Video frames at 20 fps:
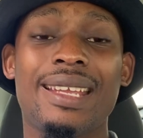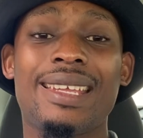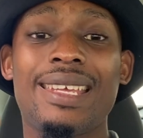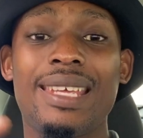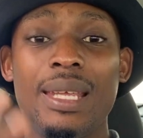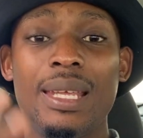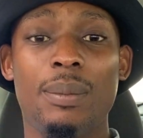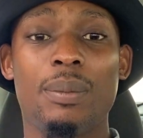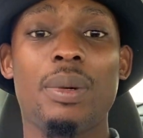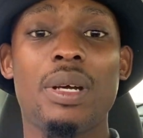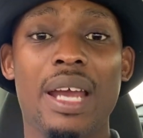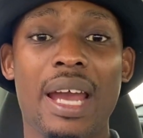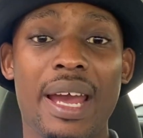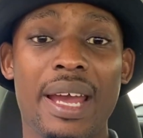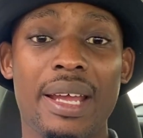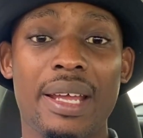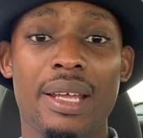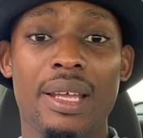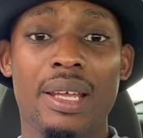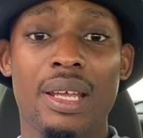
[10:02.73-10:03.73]
keep a
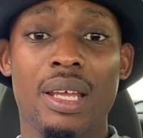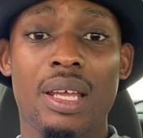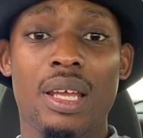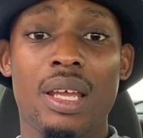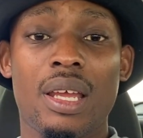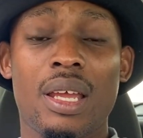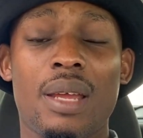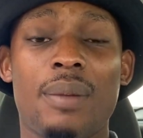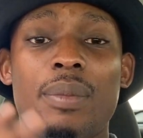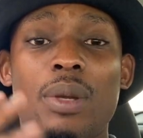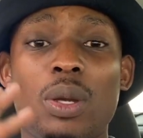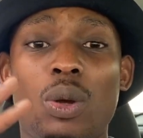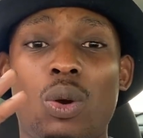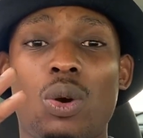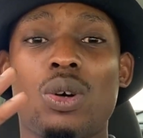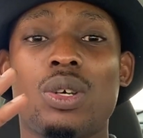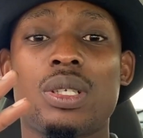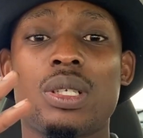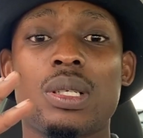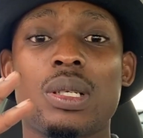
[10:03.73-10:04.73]
guy
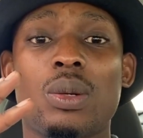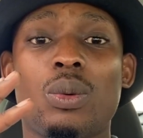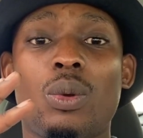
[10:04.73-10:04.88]
because